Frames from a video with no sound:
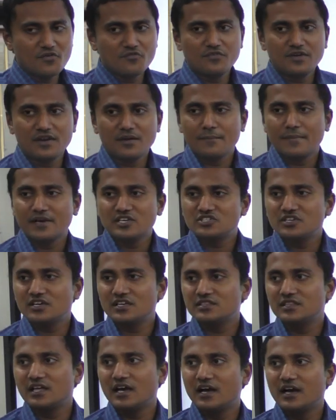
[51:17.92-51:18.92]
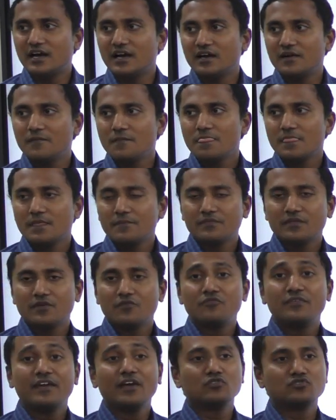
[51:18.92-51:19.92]
will measure the
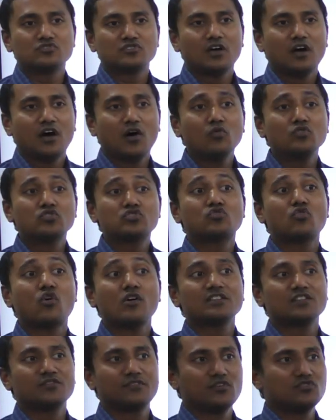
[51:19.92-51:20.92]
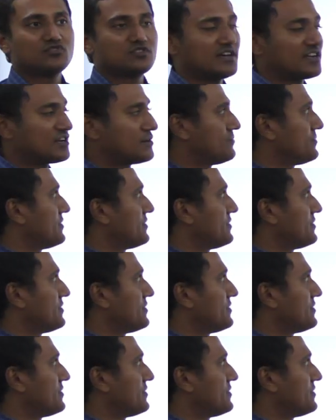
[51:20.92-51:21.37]
waves, how strong the waves are.